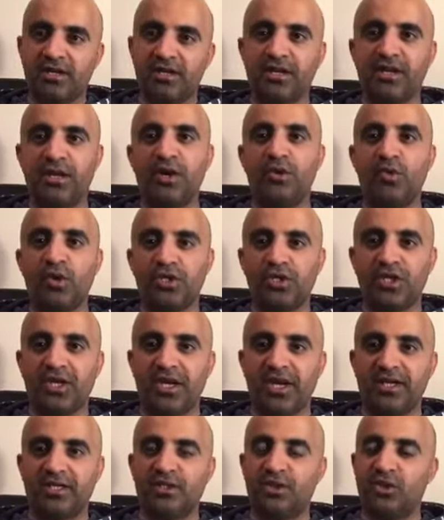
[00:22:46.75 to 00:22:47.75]
you know, once you
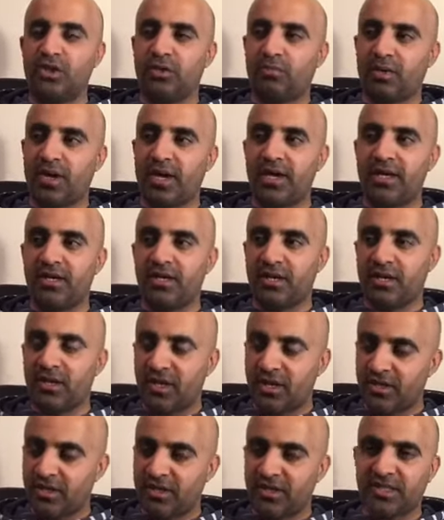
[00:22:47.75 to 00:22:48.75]
get to the plane
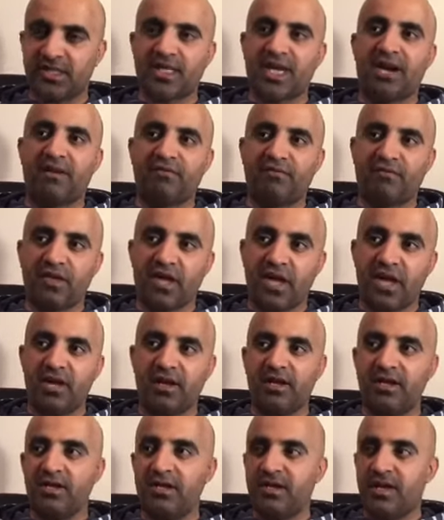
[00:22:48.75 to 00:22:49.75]
and the staff
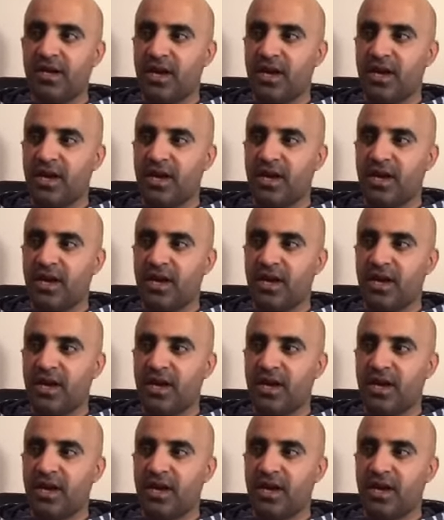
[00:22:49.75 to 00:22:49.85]
there,